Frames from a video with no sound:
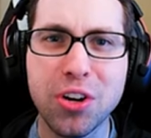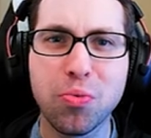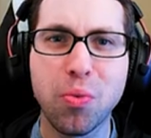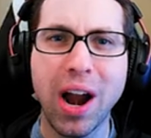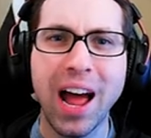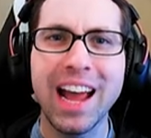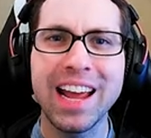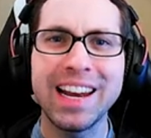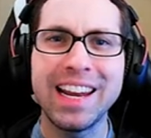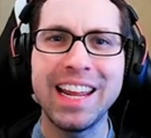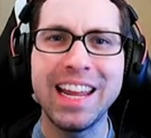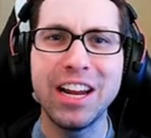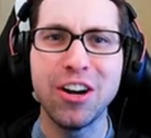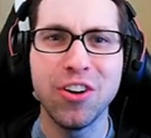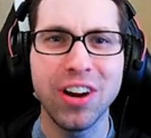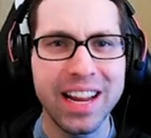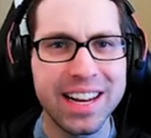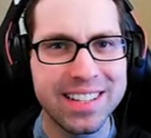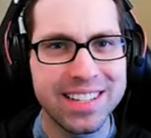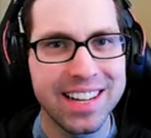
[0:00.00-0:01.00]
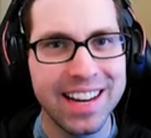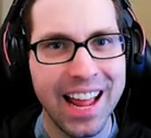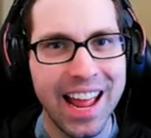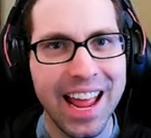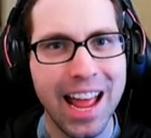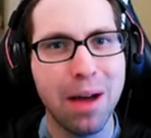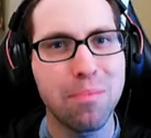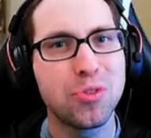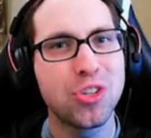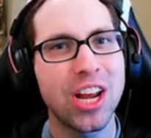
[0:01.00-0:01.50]
Ryan here, and today
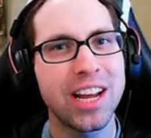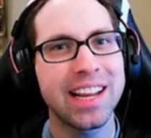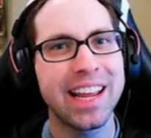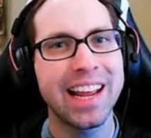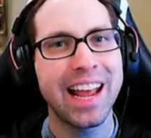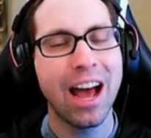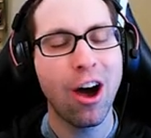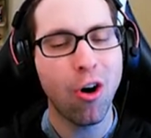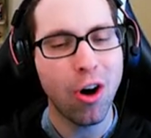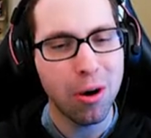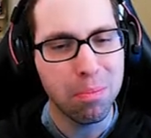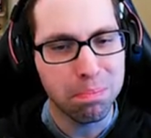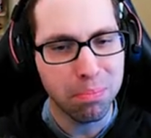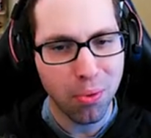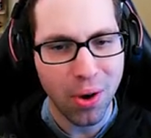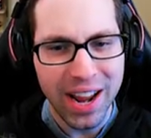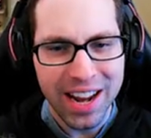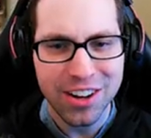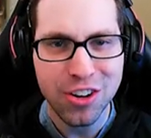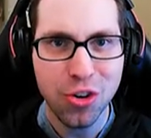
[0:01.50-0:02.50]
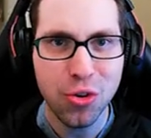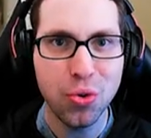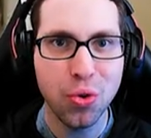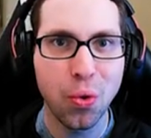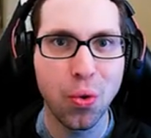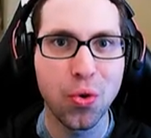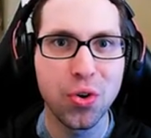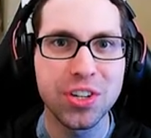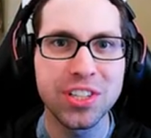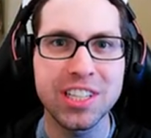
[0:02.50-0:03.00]
I'm checking out a brand new
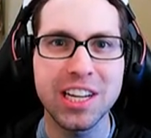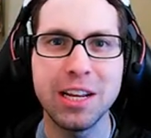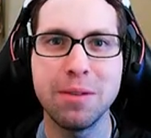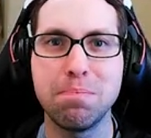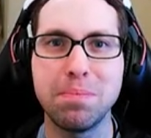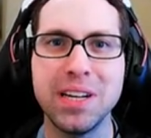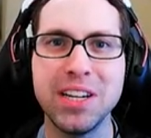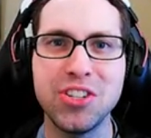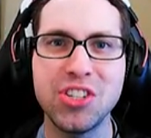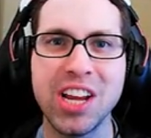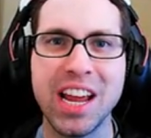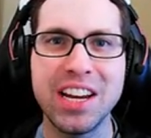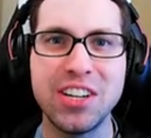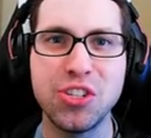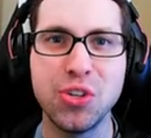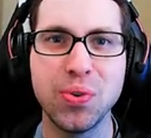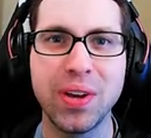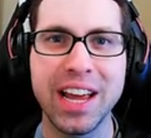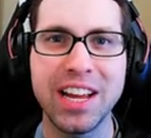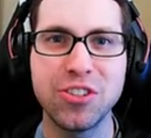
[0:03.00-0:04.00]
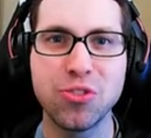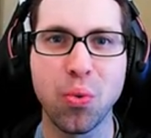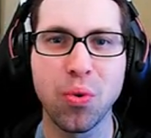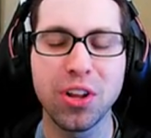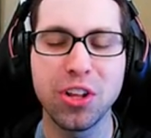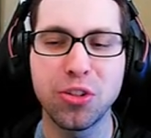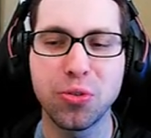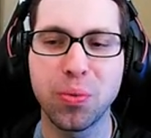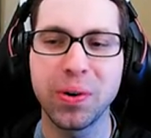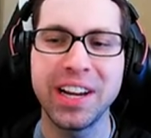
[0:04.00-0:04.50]
course in PGA
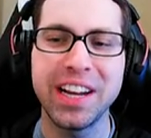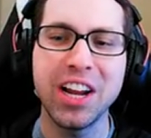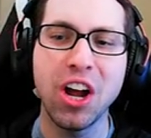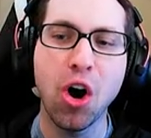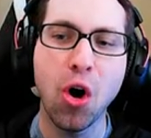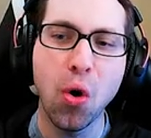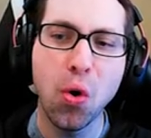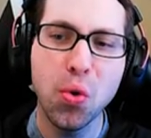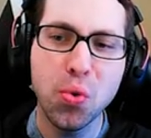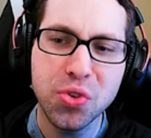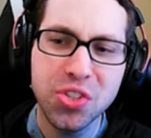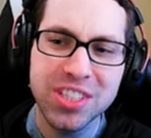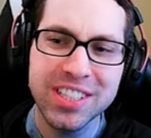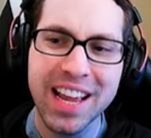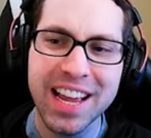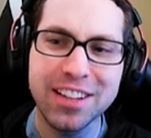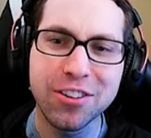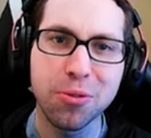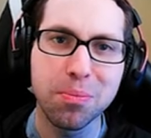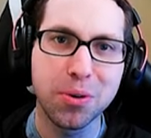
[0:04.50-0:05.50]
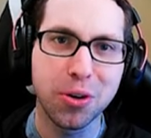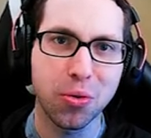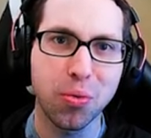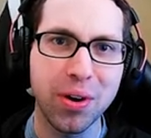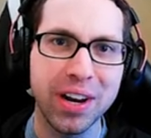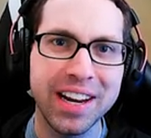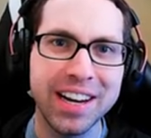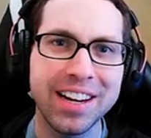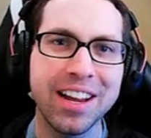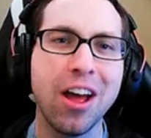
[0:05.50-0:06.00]
2K23 Old Salem
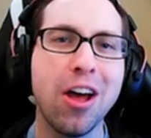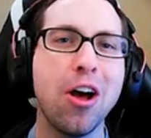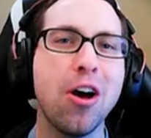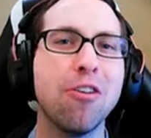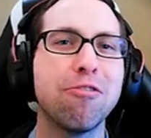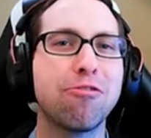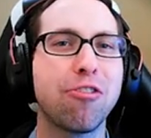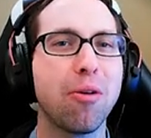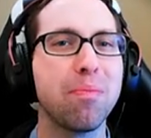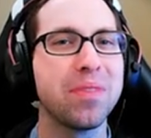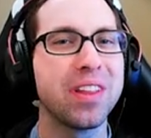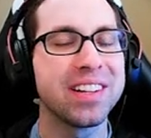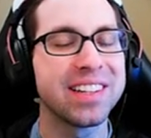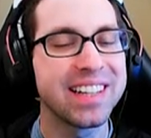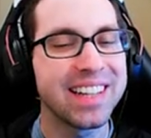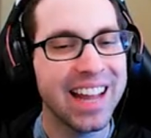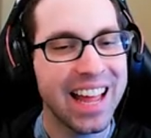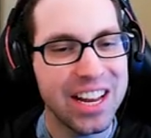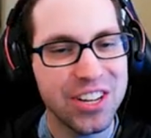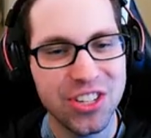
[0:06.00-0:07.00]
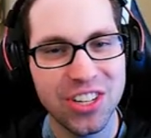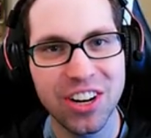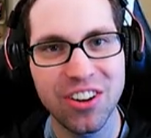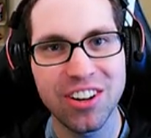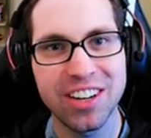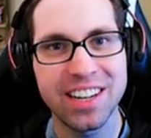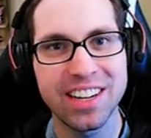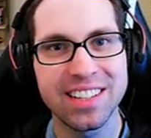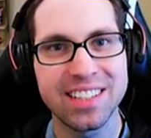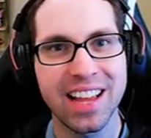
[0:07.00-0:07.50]
Creek from the legendary
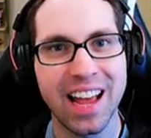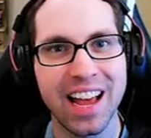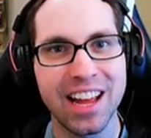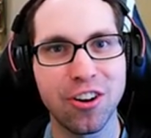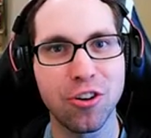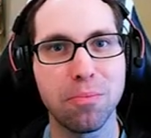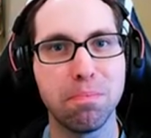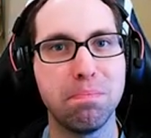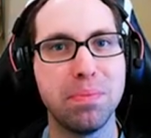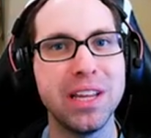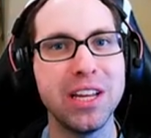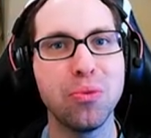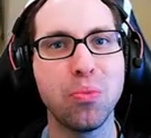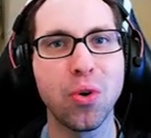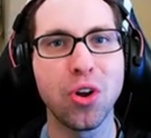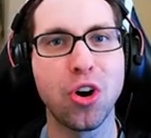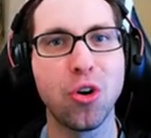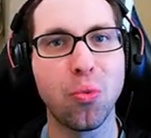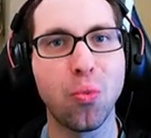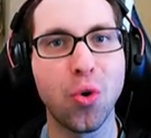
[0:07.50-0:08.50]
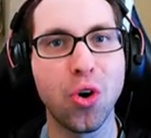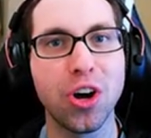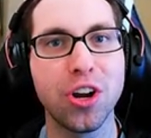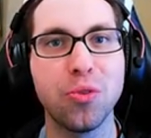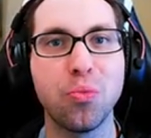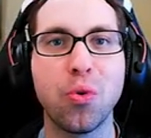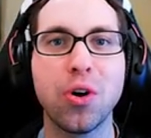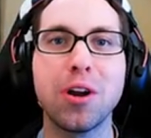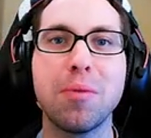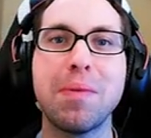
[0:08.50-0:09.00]
designer B101,
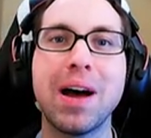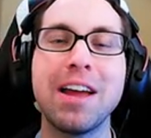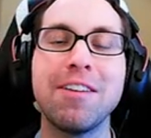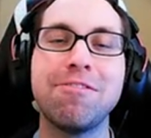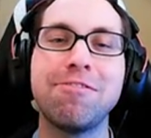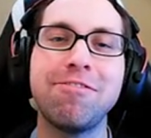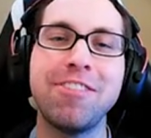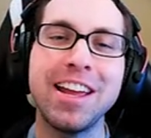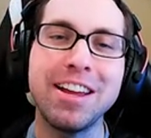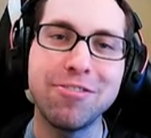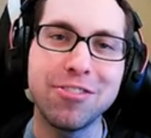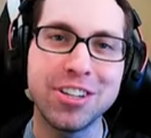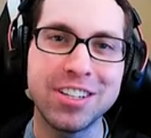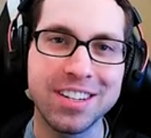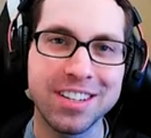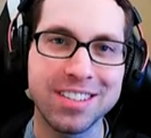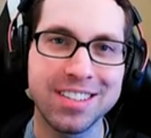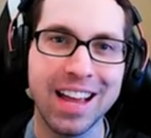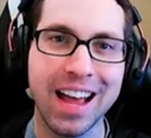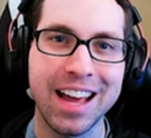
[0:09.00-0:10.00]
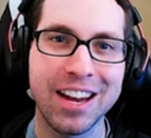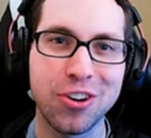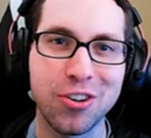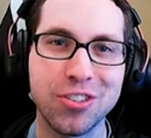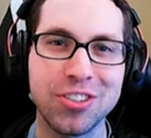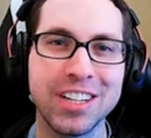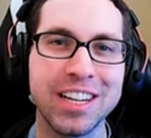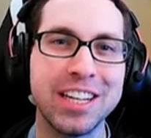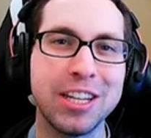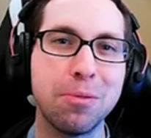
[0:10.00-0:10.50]
one of my favorite
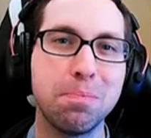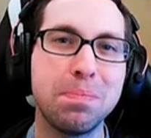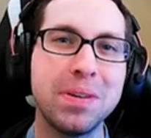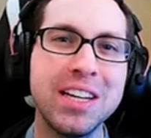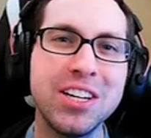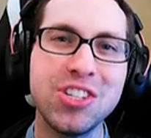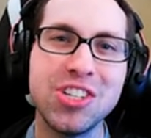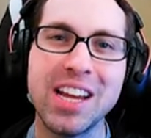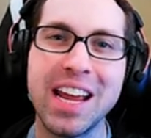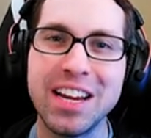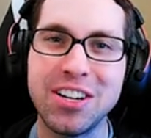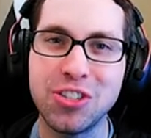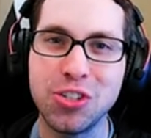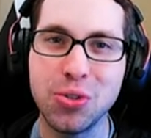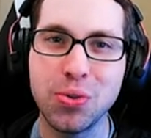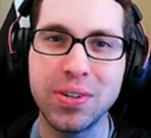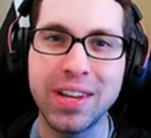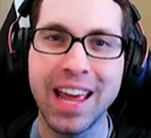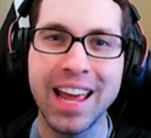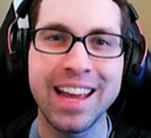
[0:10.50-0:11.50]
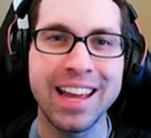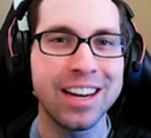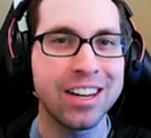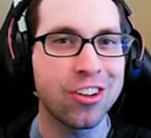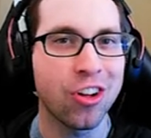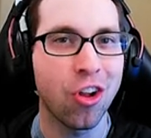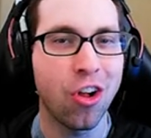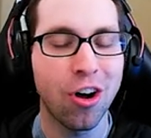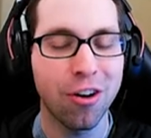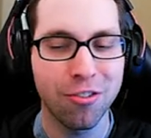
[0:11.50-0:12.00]
designers in the PGA 2K and
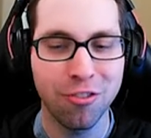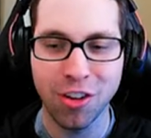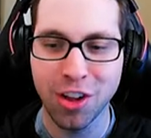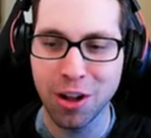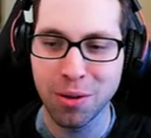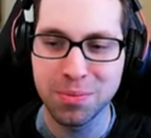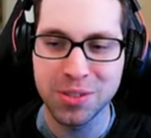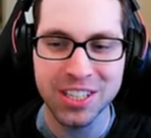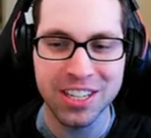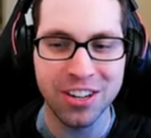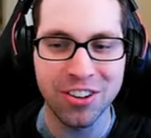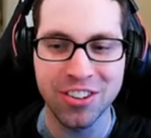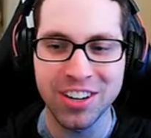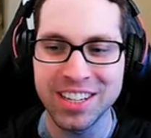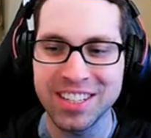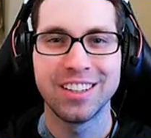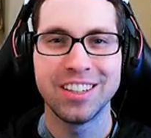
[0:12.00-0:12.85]
Golf Club series.